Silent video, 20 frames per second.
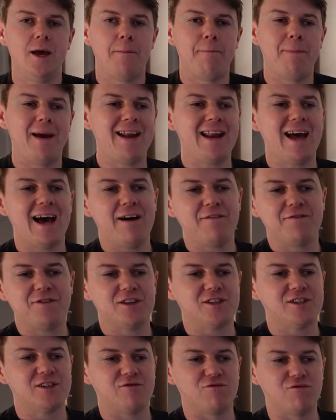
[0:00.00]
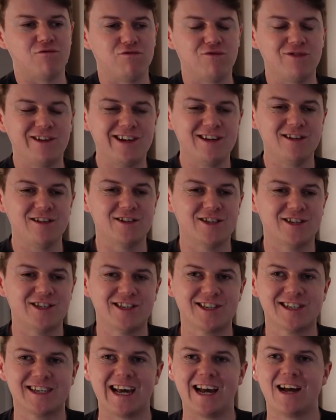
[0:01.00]
Men have this real
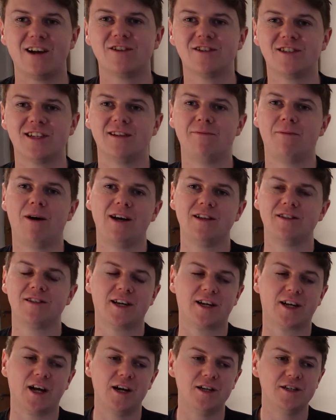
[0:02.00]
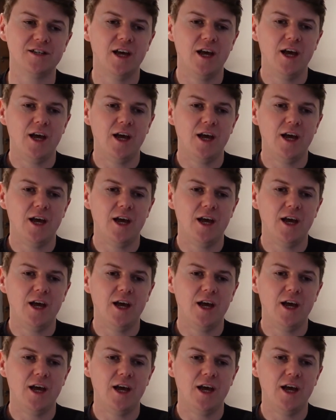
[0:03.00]
scarcity mindset, guys.